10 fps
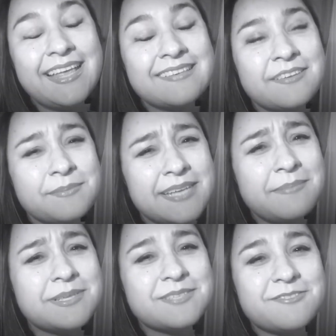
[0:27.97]

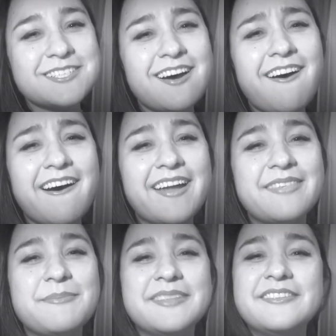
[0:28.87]
sometimes it was
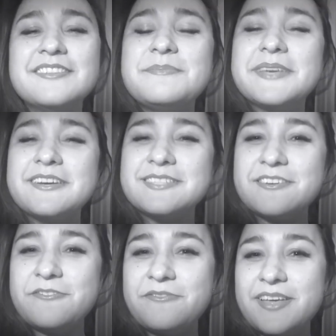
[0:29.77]
hard, but not because
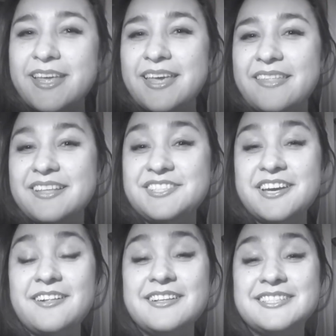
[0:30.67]
of the
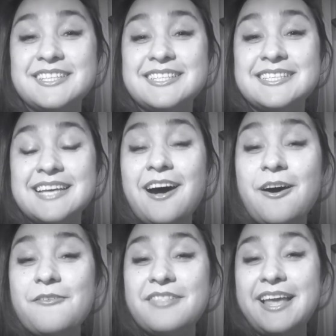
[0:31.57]
challenge
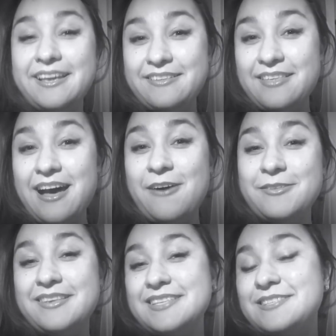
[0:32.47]
itself, like how
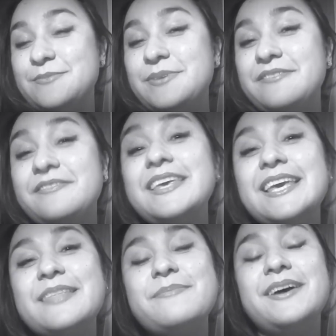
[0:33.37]
it is to be
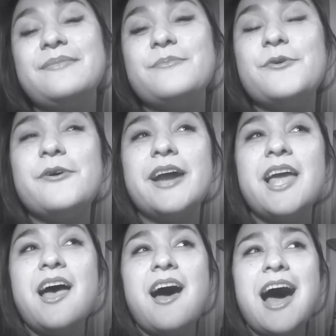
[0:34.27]
vegan, but more
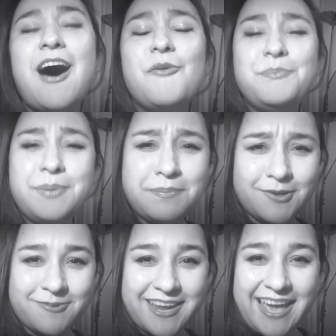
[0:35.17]
how
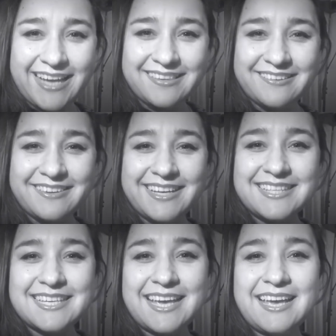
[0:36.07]
people react to
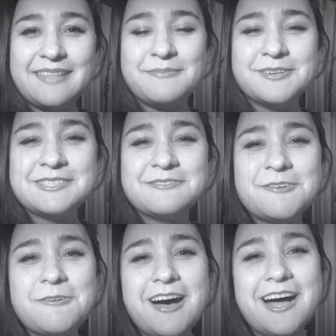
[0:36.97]
it, and most of
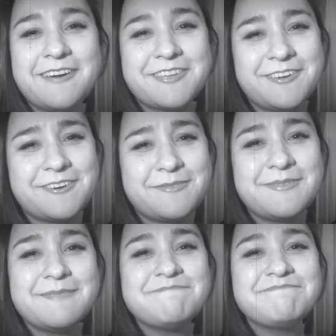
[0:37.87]
all how you're,